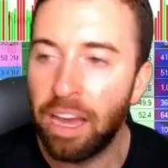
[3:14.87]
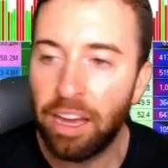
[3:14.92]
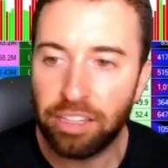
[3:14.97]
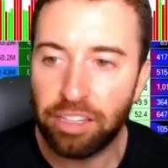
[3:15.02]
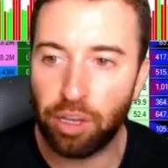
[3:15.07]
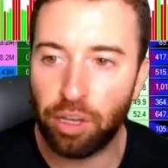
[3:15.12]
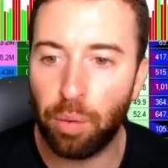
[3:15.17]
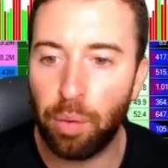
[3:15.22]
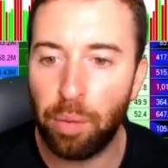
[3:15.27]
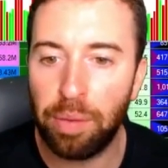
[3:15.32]

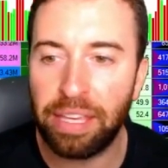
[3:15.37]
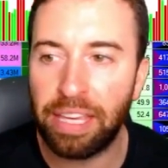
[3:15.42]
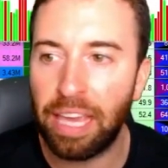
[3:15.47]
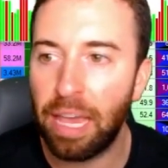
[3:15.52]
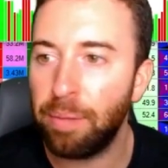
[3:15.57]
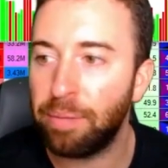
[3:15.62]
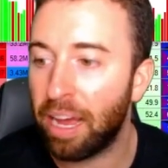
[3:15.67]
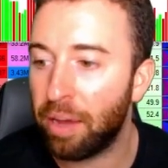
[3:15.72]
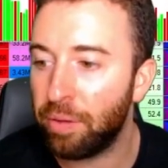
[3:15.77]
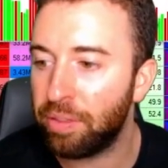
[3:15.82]
So when we
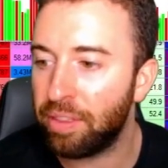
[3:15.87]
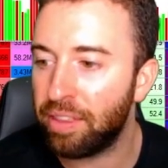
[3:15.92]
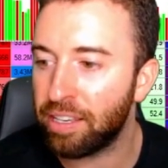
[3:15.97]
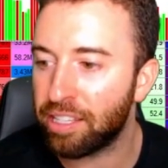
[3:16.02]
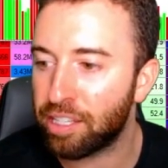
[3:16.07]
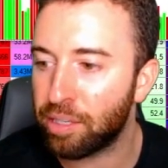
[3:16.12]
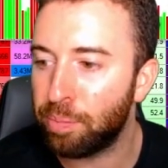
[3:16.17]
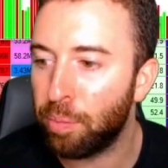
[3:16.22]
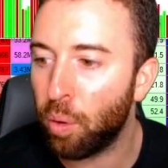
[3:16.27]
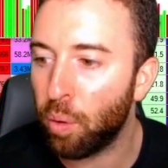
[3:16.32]
came down
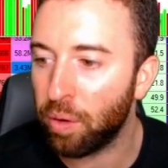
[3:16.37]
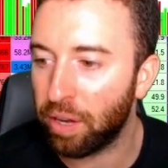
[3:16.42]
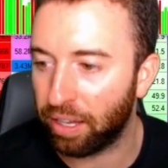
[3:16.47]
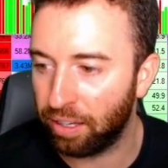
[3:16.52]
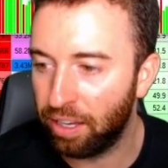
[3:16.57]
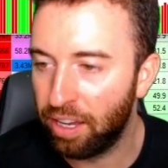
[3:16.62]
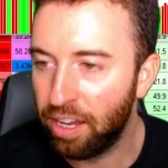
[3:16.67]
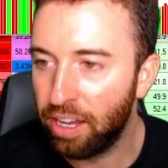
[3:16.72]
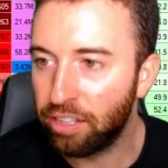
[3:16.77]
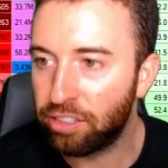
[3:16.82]
this morning
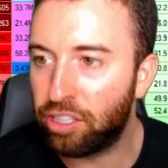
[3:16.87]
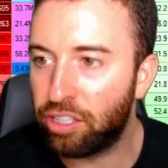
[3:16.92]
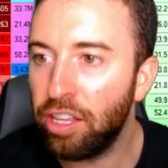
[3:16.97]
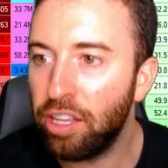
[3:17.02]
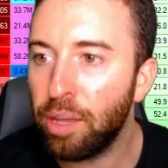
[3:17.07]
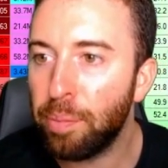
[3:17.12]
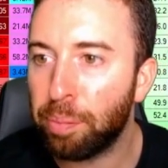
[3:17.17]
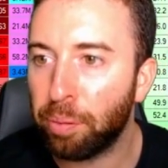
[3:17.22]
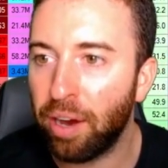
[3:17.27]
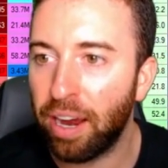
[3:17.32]
to
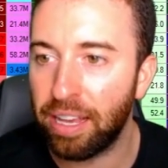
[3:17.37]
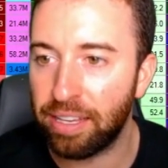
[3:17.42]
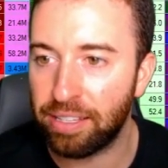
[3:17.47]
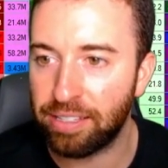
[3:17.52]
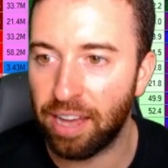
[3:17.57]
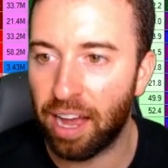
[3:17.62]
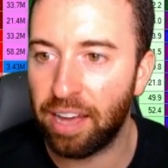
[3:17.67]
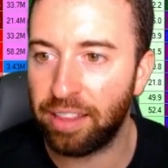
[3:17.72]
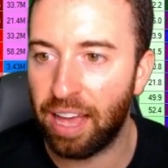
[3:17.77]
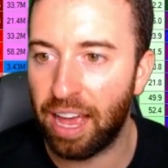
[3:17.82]
the price
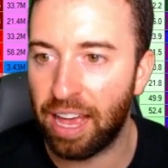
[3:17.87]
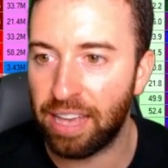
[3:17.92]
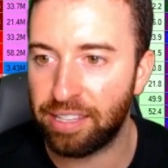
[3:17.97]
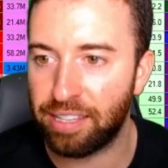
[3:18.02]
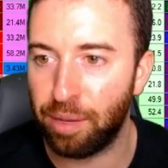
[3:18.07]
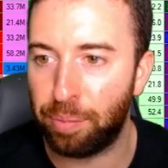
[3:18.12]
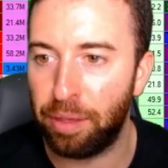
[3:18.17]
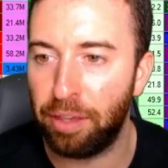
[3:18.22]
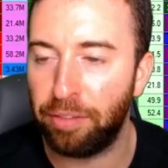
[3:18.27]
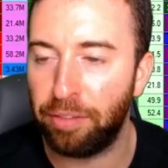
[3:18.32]
on the S&P